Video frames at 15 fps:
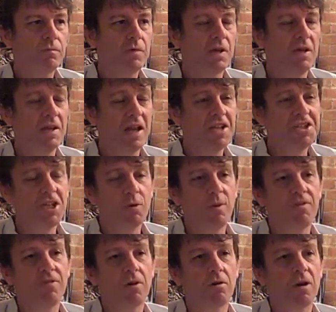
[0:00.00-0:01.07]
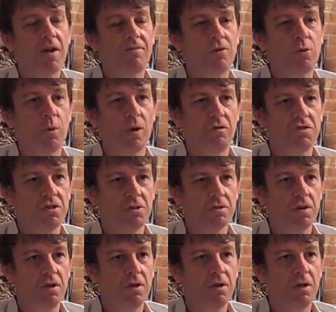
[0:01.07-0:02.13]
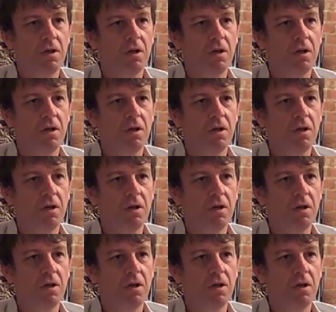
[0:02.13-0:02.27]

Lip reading: Last year we photographed 12 children,